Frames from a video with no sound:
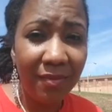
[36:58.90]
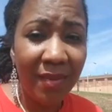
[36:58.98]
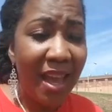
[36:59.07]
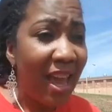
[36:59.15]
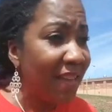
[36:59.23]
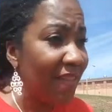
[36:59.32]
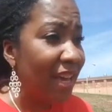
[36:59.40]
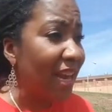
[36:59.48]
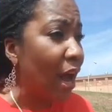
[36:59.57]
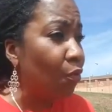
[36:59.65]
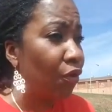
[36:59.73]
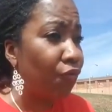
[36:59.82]
And then
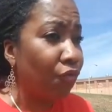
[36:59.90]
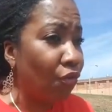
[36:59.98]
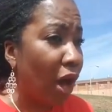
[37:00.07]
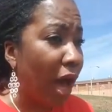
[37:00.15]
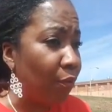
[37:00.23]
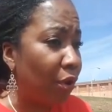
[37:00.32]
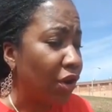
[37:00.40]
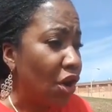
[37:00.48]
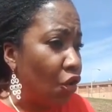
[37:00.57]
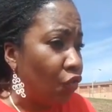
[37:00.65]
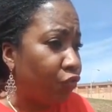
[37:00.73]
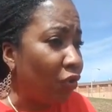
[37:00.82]
I would
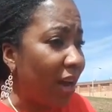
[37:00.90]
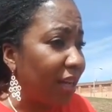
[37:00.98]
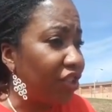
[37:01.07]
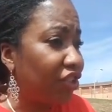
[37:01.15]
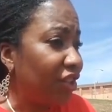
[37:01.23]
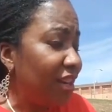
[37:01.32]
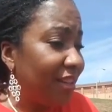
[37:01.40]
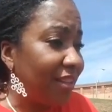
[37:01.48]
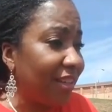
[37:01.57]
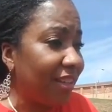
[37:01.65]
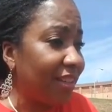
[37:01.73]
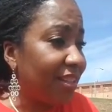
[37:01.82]
rush
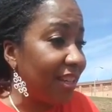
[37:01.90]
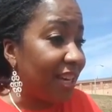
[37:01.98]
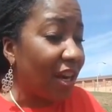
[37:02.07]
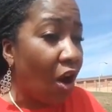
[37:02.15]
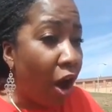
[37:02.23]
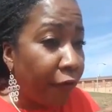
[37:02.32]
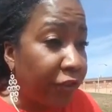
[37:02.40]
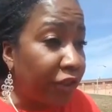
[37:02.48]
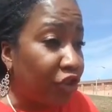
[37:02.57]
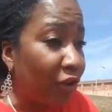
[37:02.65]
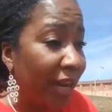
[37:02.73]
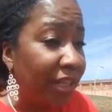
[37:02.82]
to get off the
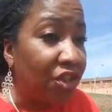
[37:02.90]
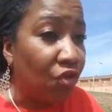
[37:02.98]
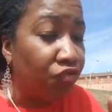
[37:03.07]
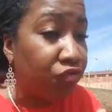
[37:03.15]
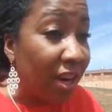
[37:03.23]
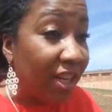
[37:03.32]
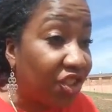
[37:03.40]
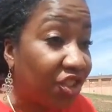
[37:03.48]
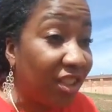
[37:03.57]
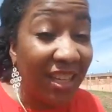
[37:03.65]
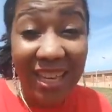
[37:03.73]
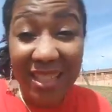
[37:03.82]
train, to rush to
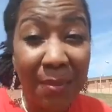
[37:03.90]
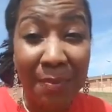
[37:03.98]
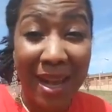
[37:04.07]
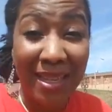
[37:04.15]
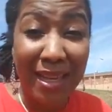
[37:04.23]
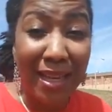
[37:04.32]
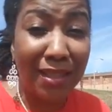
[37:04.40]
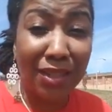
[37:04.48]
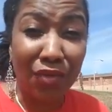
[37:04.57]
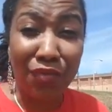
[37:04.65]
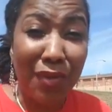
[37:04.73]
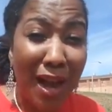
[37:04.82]
get to desk,
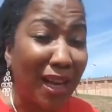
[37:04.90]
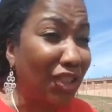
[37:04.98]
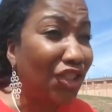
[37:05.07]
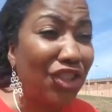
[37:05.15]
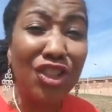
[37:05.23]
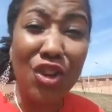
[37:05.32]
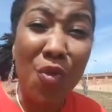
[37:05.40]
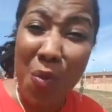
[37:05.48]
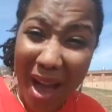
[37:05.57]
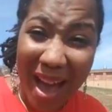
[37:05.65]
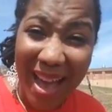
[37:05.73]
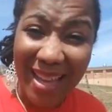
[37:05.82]
to rush to do
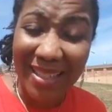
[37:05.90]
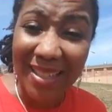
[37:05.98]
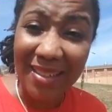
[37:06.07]
what?